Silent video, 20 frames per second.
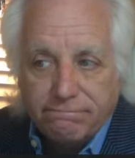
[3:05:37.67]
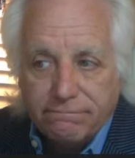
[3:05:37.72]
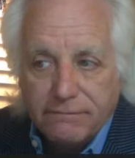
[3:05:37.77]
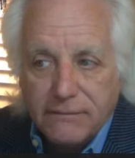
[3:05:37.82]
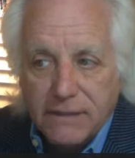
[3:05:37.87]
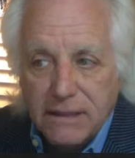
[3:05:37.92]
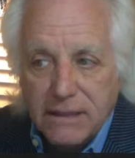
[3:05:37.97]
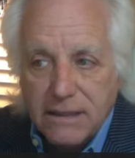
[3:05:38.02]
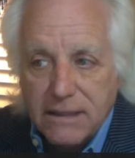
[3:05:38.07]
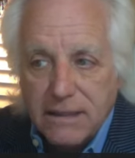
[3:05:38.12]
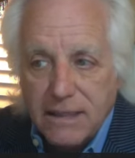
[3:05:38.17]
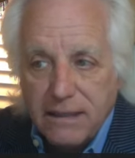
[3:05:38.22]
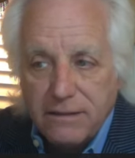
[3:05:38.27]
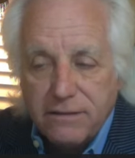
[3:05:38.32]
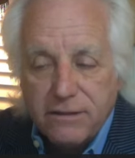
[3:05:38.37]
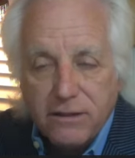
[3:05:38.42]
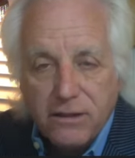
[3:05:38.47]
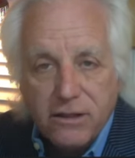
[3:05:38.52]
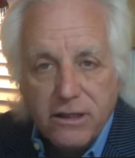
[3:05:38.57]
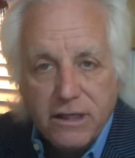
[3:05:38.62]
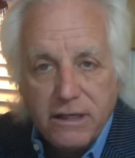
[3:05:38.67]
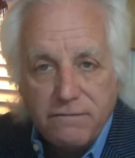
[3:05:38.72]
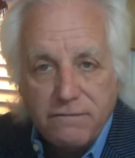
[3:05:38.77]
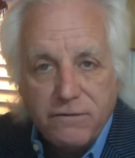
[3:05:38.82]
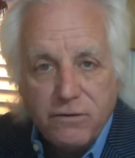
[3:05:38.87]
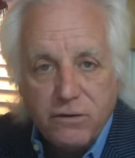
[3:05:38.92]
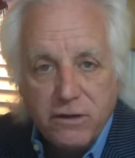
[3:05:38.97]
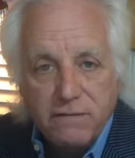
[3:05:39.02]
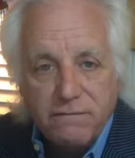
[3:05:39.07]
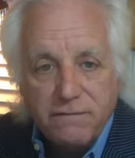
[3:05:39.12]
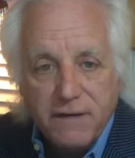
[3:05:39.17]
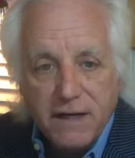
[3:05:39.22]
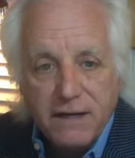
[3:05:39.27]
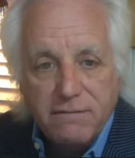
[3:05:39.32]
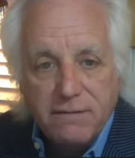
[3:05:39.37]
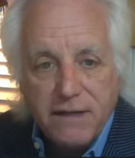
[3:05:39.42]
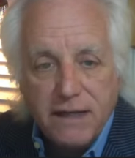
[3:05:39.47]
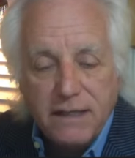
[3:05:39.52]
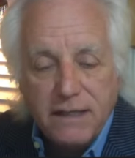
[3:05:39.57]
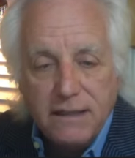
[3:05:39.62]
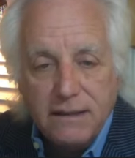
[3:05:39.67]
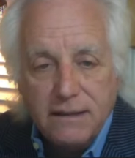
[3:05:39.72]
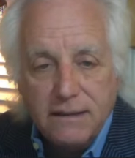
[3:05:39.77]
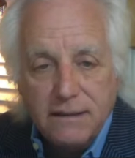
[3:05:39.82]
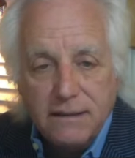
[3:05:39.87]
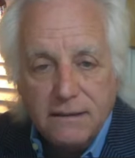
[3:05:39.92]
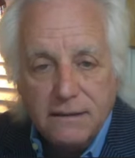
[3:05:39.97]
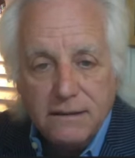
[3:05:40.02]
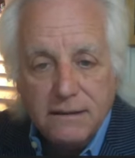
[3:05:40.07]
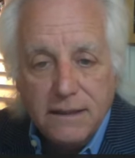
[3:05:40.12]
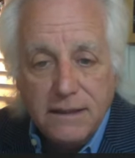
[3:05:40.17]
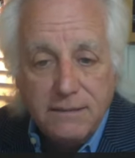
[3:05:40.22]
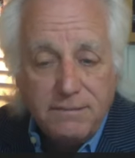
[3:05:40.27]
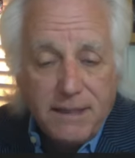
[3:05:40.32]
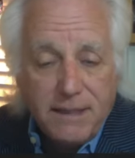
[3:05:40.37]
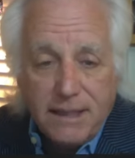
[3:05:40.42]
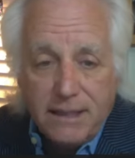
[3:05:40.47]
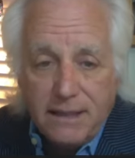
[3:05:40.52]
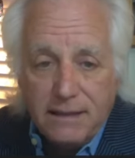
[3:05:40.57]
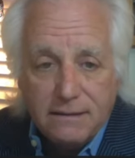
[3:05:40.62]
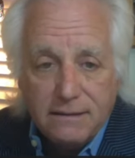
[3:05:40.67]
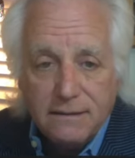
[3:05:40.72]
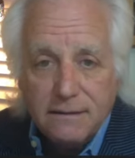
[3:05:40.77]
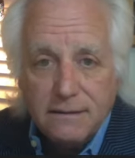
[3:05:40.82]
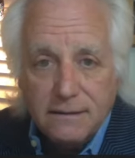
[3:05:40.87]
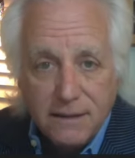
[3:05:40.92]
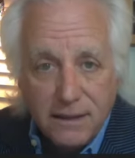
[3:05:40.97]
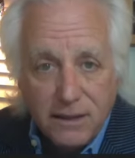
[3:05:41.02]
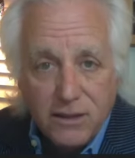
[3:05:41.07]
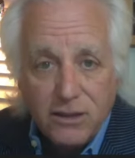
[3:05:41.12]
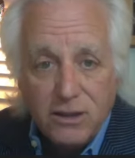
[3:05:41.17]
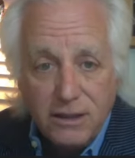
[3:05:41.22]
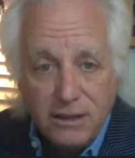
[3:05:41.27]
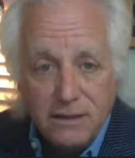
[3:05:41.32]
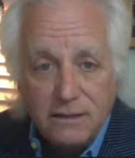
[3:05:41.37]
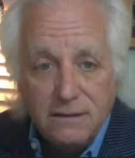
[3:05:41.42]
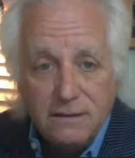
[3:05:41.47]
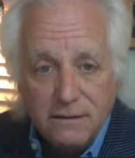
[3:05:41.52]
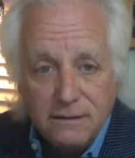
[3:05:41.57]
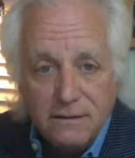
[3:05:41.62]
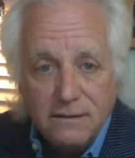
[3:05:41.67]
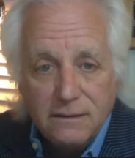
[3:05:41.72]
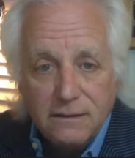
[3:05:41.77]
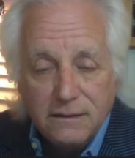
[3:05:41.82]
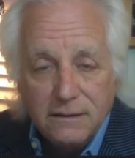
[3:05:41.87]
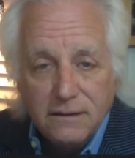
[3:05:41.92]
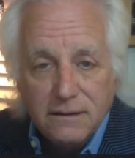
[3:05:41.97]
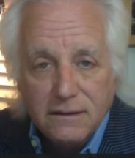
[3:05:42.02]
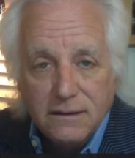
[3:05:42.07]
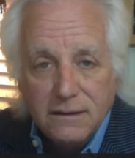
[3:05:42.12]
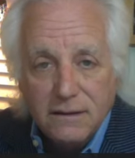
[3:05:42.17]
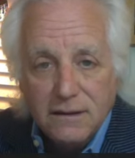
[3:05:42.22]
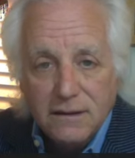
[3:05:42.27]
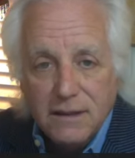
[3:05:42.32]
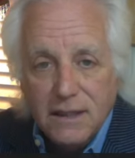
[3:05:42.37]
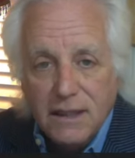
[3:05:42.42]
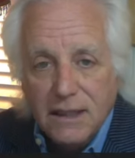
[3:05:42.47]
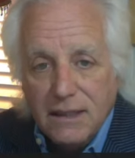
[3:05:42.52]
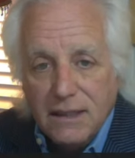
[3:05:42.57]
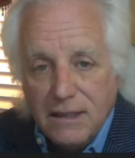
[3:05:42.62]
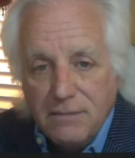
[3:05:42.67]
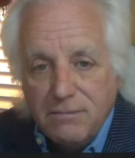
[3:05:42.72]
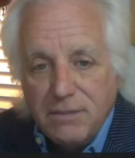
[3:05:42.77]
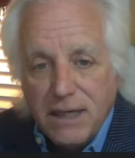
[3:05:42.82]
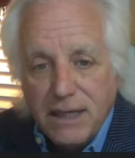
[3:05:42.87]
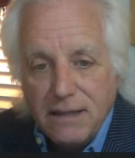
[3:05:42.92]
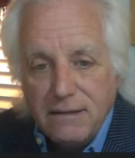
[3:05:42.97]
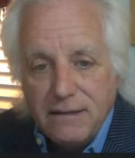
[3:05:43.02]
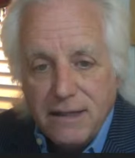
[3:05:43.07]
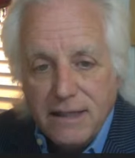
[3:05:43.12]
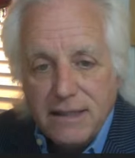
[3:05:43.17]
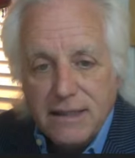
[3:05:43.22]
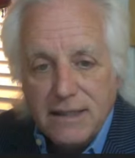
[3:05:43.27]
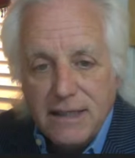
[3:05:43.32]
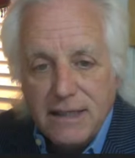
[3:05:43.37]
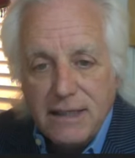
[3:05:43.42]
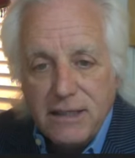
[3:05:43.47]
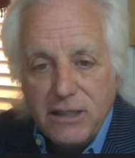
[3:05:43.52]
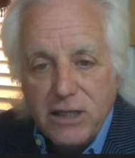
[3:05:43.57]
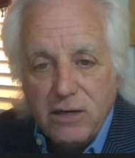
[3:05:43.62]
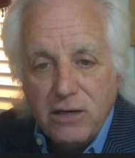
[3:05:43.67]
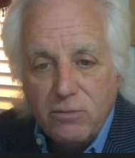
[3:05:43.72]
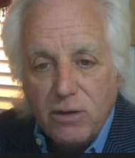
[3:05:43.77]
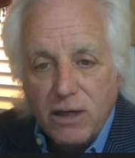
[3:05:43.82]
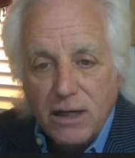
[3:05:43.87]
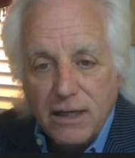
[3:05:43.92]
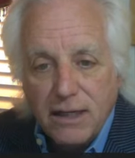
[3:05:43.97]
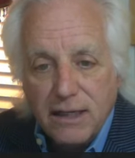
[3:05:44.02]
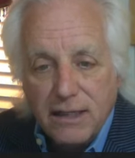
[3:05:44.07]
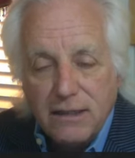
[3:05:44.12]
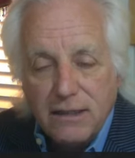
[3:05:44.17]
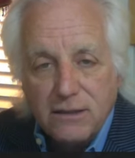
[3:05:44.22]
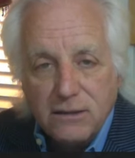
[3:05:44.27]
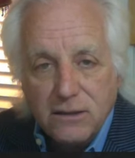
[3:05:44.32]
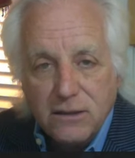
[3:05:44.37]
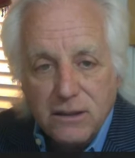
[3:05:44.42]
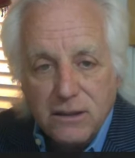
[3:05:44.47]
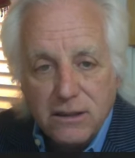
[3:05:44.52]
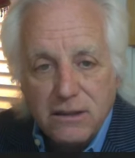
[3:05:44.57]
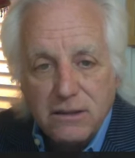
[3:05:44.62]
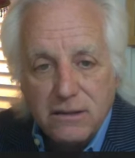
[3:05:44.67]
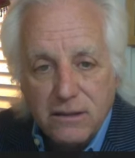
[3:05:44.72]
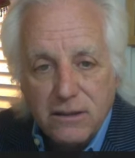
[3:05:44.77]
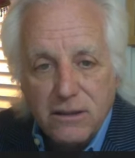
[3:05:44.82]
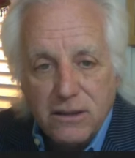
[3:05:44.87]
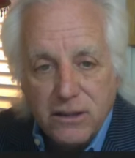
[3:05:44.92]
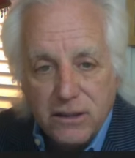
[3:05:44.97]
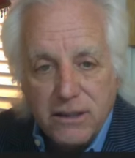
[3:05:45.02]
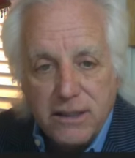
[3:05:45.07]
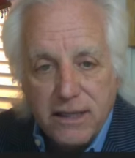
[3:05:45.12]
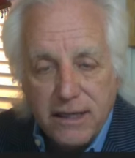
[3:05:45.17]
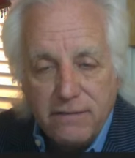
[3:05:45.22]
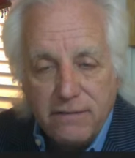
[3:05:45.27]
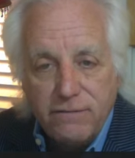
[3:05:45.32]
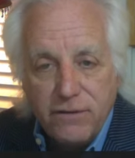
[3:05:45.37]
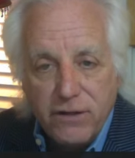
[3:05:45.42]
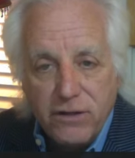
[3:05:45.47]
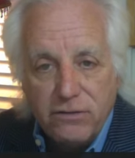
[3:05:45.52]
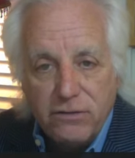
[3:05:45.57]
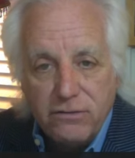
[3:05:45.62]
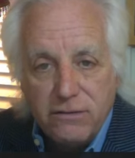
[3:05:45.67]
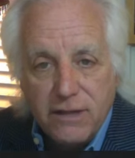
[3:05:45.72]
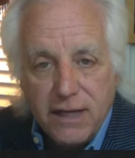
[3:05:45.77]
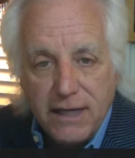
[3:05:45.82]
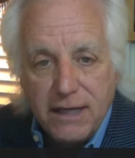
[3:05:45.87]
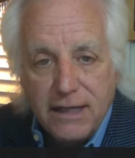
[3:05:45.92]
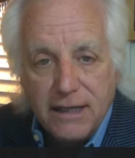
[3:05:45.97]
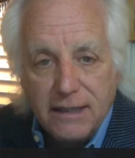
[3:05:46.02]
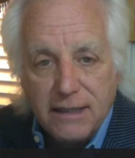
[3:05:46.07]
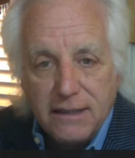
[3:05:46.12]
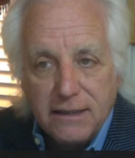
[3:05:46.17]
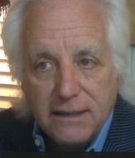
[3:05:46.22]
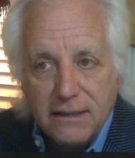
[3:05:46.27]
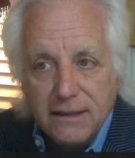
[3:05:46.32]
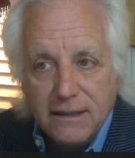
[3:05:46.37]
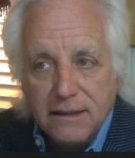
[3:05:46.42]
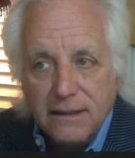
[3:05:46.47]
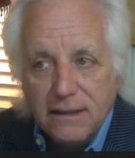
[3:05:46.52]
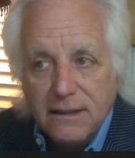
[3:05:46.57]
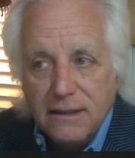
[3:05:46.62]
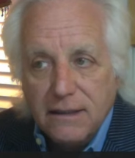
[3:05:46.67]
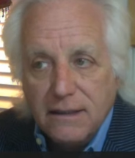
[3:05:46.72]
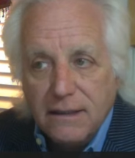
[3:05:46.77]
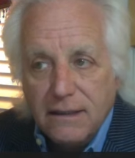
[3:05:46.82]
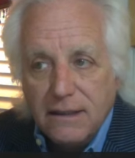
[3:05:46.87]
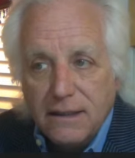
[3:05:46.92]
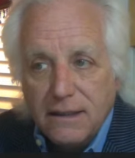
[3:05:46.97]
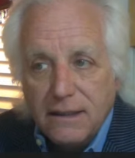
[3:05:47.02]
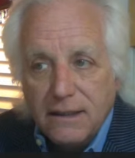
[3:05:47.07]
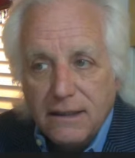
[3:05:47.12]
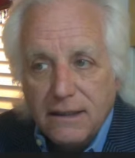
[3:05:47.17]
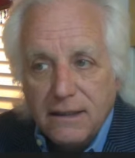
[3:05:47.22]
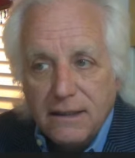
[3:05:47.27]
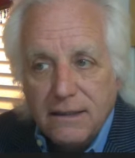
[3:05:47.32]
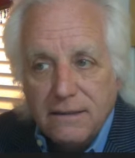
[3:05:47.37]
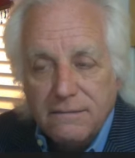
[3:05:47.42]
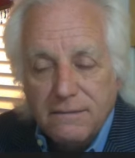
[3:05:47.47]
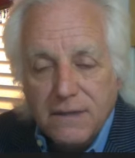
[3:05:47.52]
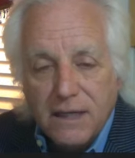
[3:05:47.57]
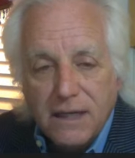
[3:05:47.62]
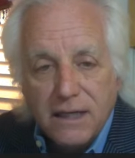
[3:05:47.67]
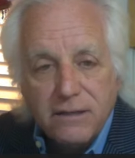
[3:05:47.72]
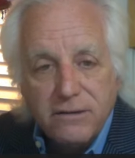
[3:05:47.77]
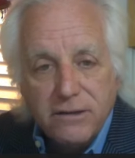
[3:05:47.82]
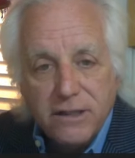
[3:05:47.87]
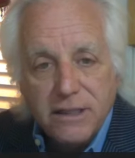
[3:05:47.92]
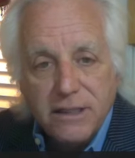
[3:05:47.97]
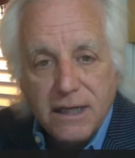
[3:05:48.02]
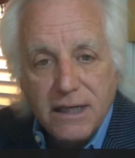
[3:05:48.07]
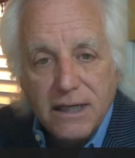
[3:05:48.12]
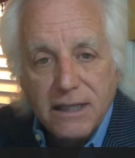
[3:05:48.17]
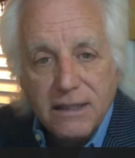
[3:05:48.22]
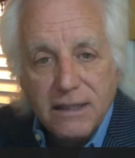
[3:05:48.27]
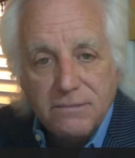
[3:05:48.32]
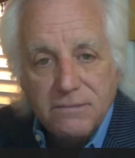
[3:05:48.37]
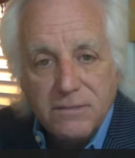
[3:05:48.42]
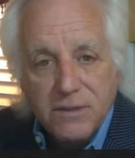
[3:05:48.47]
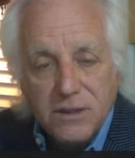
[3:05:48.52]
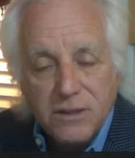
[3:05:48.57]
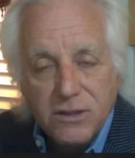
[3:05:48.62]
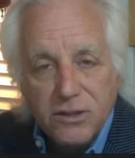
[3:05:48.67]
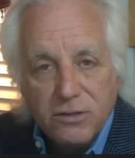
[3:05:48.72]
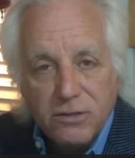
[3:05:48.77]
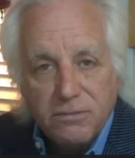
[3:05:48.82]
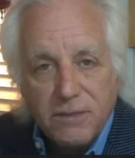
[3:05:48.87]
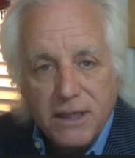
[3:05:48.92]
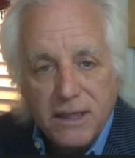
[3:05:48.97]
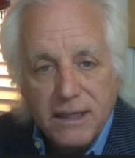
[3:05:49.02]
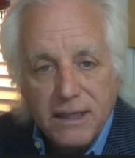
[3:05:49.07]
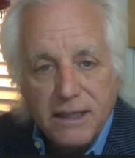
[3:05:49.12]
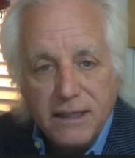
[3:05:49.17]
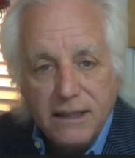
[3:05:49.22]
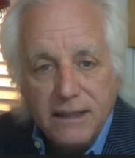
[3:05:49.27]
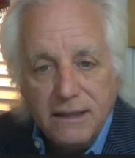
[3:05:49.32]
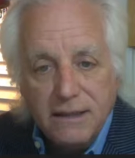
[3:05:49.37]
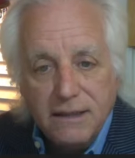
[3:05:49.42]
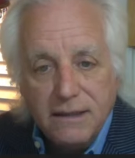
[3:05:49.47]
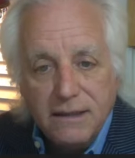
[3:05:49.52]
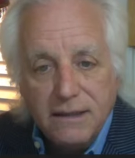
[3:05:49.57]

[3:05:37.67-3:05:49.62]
let's say, 30, 45 days? It might, could. But I think ZJYL could give you that 100 times your money